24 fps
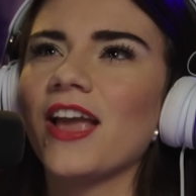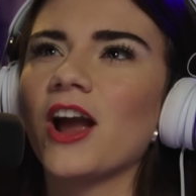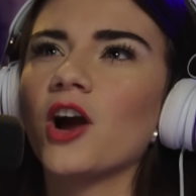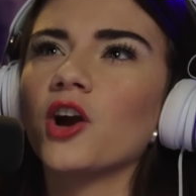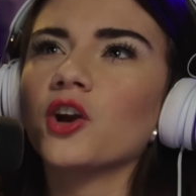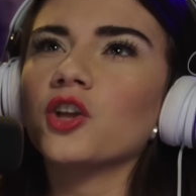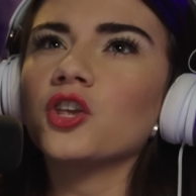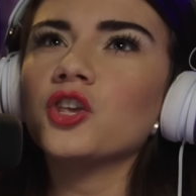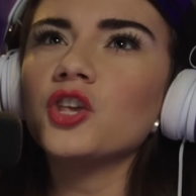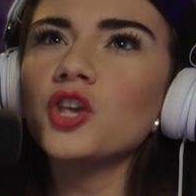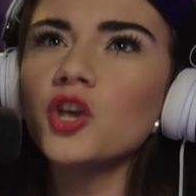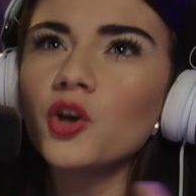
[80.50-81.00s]
they
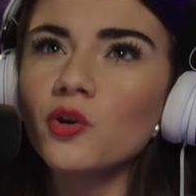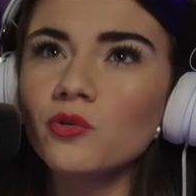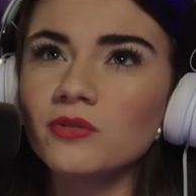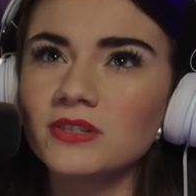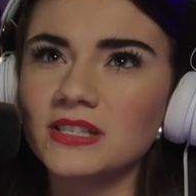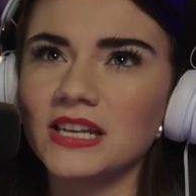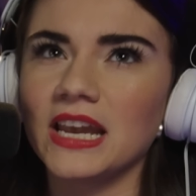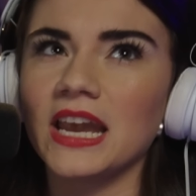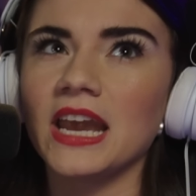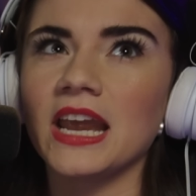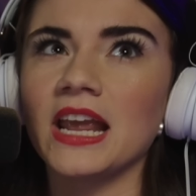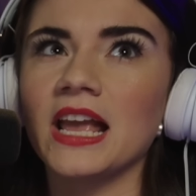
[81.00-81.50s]
are
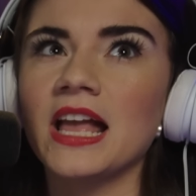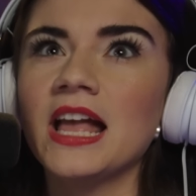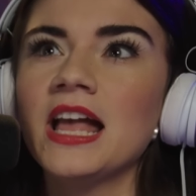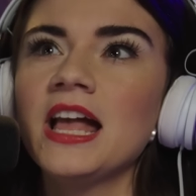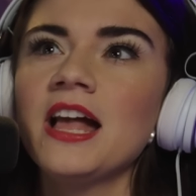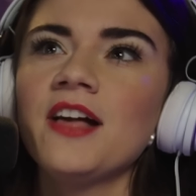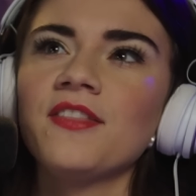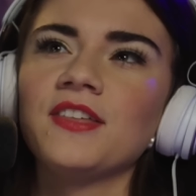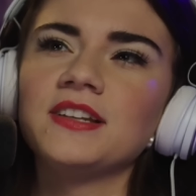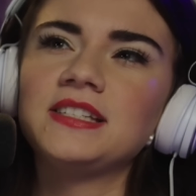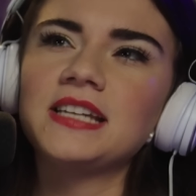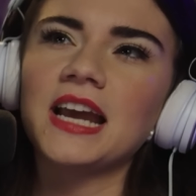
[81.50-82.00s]
using
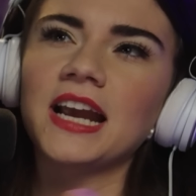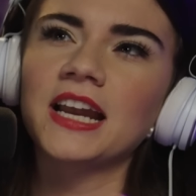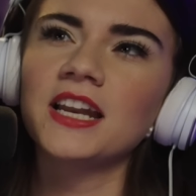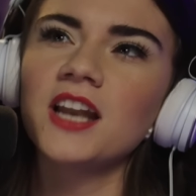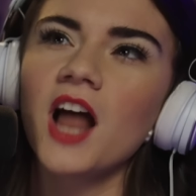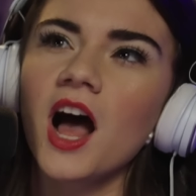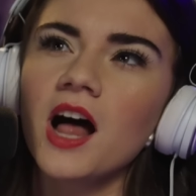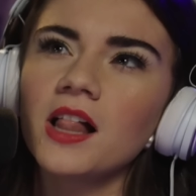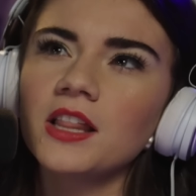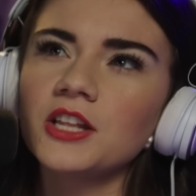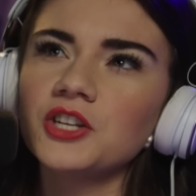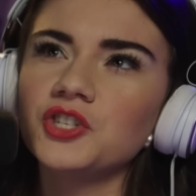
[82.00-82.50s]
the
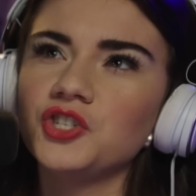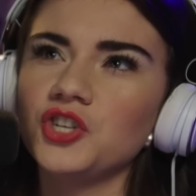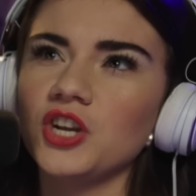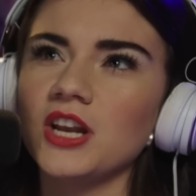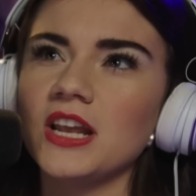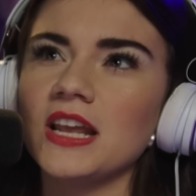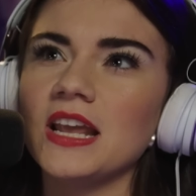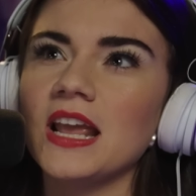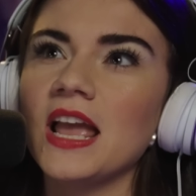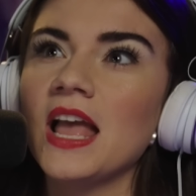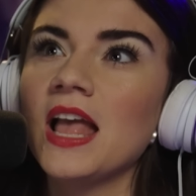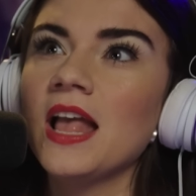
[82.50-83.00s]

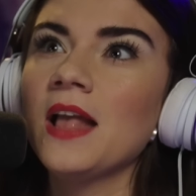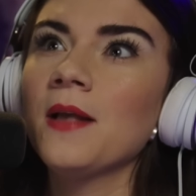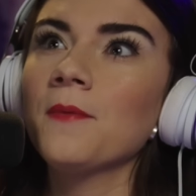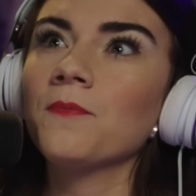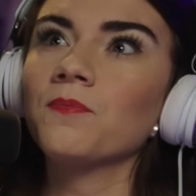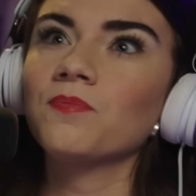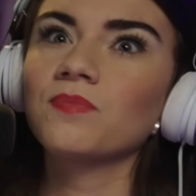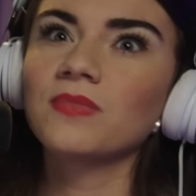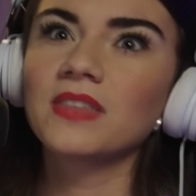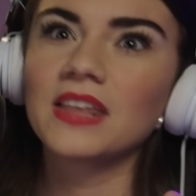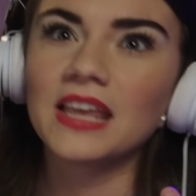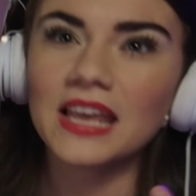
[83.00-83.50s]
technology
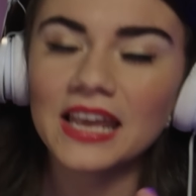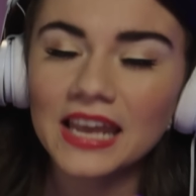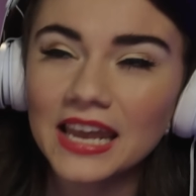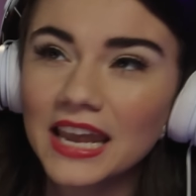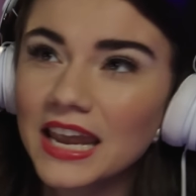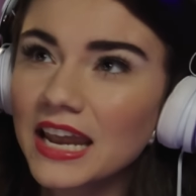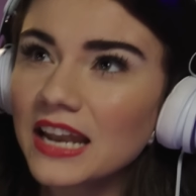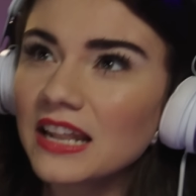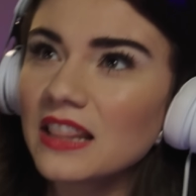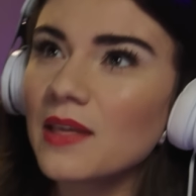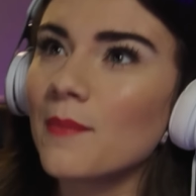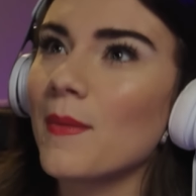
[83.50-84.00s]

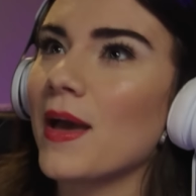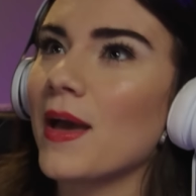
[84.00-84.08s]
in the